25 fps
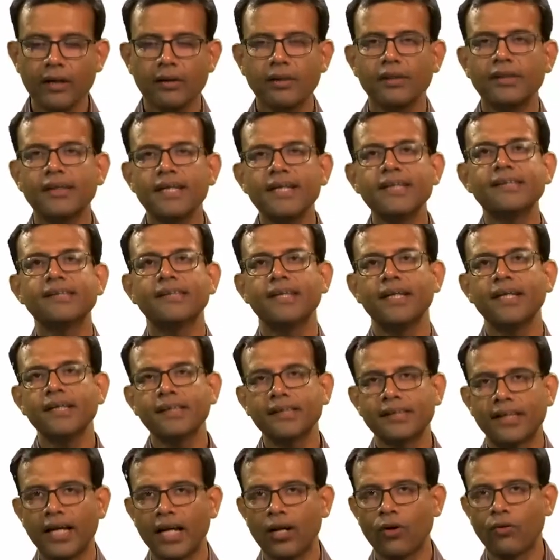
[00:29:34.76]
These
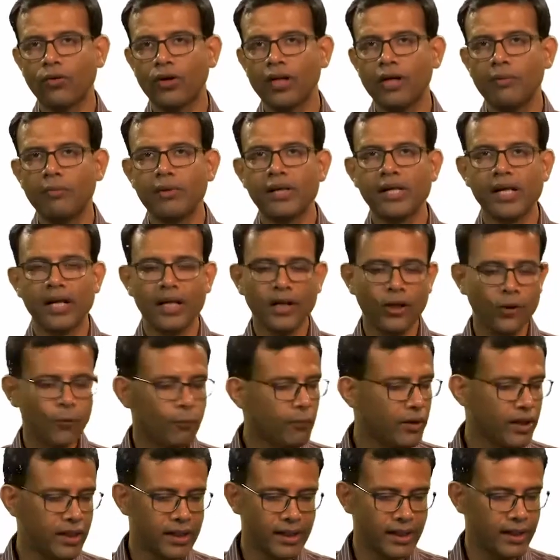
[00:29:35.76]
things can only be done
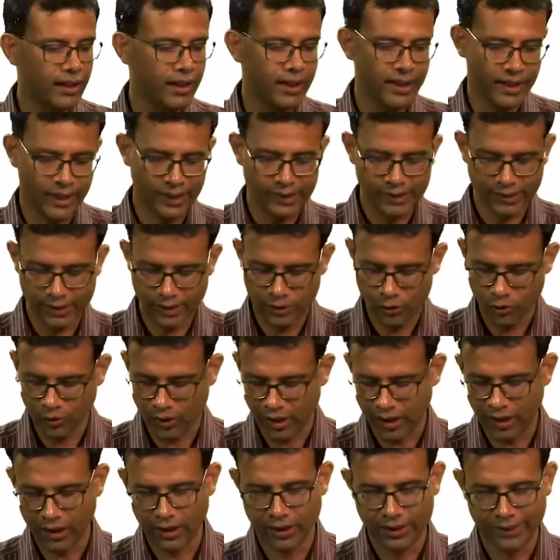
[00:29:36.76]
numerically, as you
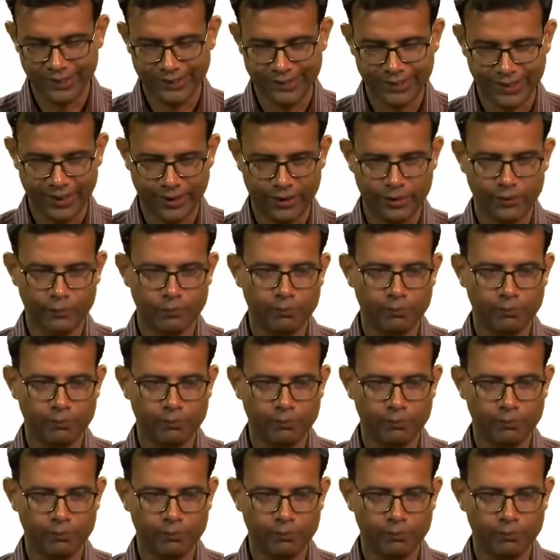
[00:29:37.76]
can understand.